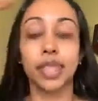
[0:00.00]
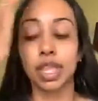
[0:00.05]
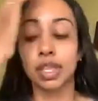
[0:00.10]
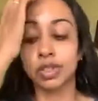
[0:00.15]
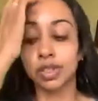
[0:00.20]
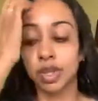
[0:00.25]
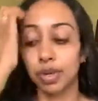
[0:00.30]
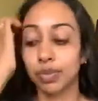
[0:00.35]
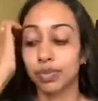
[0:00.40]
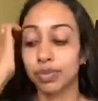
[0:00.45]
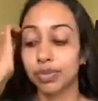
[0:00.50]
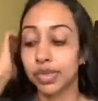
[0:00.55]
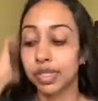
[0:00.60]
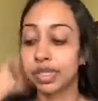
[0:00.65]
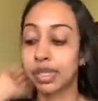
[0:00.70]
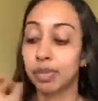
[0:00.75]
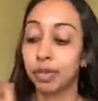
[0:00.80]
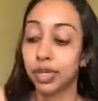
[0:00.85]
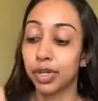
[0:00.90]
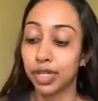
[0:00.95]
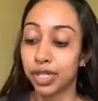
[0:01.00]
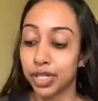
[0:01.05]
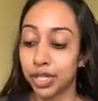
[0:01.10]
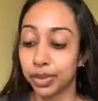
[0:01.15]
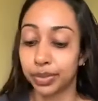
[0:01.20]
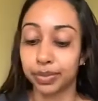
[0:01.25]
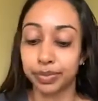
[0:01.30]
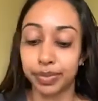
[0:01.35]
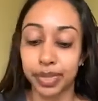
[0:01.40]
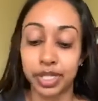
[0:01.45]
So, number
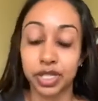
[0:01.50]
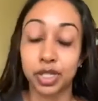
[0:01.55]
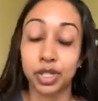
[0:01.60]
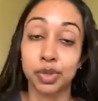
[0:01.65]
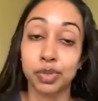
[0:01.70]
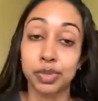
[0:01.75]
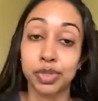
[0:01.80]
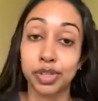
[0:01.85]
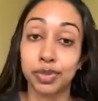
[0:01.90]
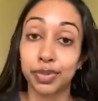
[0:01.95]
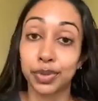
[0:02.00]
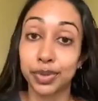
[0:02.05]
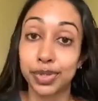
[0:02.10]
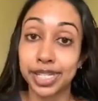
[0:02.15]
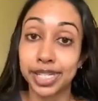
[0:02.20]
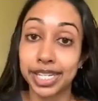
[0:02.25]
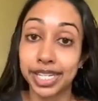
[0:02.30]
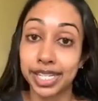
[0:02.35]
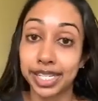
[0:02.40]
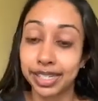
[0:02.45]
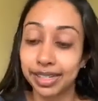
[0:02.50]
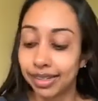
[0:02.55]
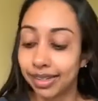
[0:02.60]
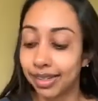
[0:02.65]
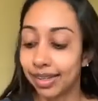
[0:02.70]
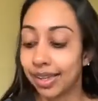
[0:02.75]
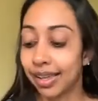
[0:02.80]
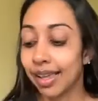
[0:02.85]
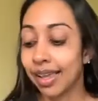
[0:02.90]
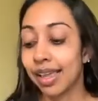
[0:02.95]
2, in terms of routine,
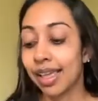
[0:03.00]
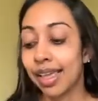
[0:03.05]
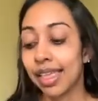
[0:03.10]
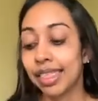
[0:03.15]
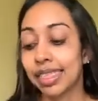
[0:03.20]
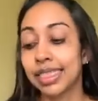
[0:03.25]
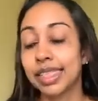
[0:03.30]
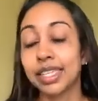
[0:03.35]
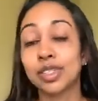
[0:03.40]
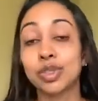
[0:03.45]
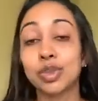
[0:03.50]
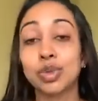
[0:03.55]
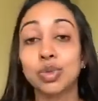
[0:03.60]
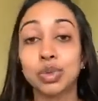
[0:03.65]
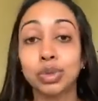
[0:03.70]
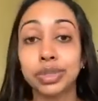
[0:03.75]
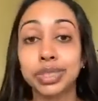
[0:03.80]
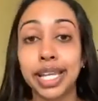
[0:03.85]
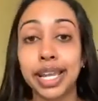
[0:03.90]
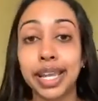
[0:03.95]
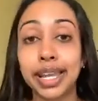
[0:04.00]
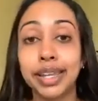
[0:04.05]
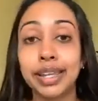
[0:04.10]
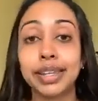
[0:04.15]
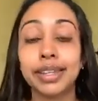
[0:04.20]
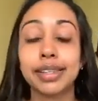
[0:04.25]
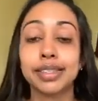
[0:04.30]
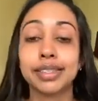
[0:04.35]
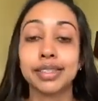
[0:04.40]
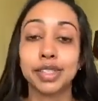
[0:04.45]
the school day
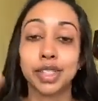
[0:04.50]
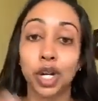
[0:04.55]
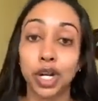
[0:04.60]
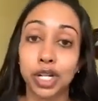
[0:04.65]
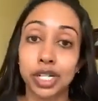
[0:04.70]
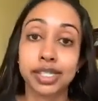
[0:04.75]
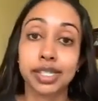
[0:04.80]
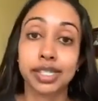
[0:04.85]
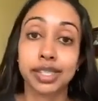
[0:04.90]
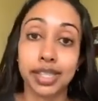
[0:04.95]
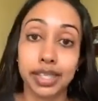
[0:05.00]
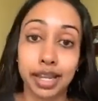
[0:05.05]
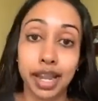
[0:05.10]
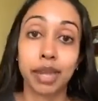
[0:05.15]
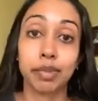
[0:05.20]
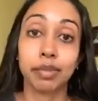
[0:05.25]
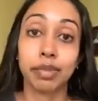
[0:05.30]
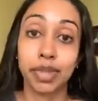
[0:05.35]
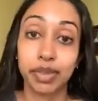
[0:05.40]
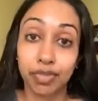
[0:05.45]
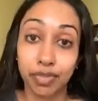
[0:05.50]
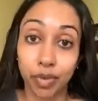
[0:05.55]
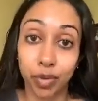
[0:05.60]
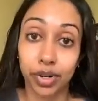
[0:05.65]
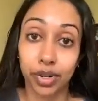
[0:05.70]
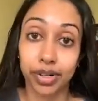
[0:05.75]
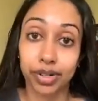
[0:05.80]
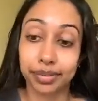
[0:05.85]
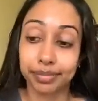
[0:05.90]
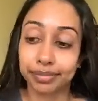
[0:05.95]
starts the night
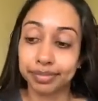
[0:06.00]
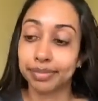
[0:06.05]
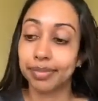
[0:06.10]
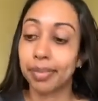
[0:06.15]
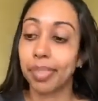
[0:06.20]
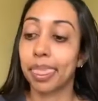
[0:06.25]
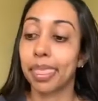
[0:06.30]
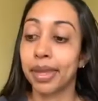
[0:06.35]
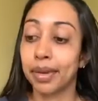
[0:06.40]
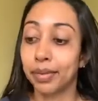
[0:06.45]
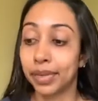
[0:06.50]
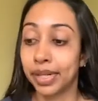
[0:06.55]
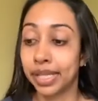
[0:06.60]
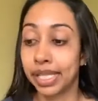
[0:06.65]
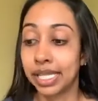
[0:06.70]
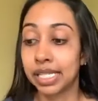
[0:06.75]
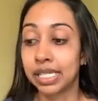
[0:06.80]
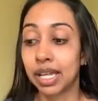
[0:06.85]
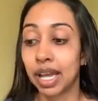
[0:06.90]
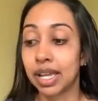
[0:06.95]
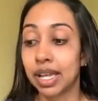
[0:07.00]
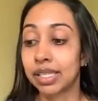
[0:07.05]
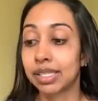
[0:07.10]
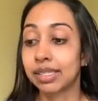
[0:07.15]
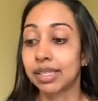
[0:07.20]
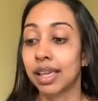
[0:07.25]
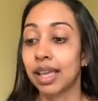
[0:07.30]
before. It really does.